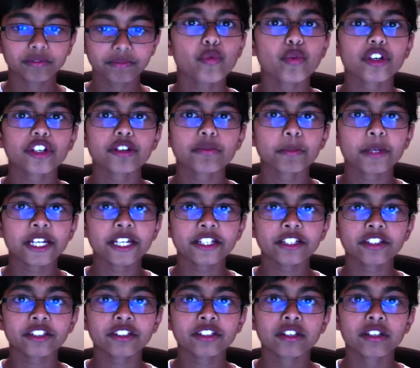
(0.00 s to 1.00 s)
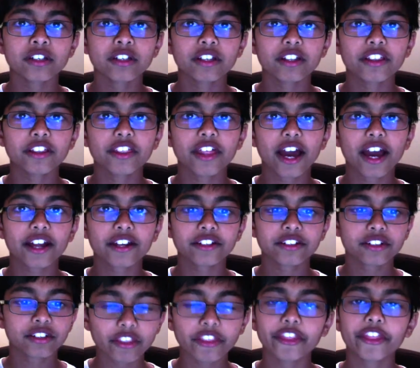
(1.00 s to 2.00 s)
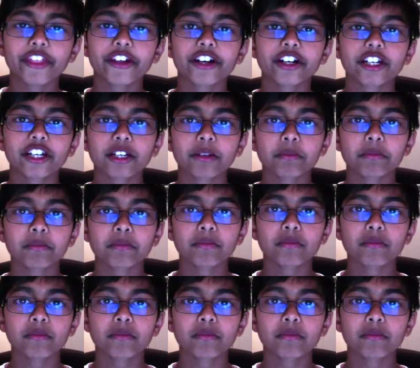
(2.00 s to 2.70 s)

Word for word: which means that there can